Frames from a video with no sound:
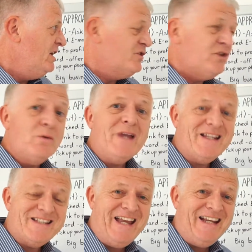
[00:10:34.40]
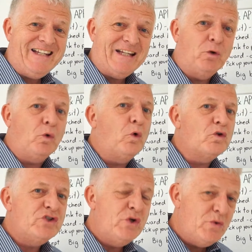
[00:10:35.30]
Don't get technical
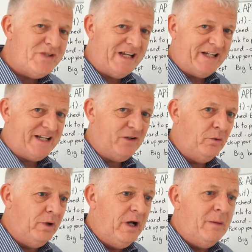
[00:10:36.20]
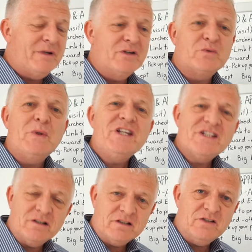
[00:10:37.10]
or too technical, because when you
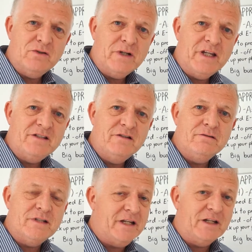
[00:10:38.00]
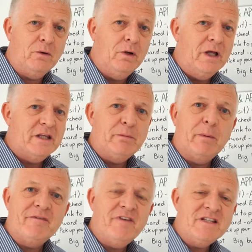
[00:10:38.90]
start talking too technical, you
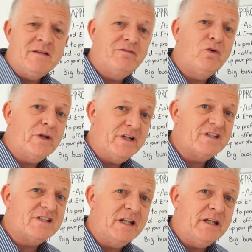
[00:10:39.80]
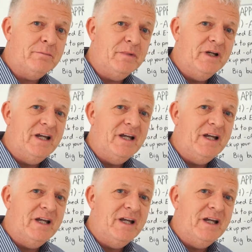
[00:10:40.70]
probably find them falling asleep.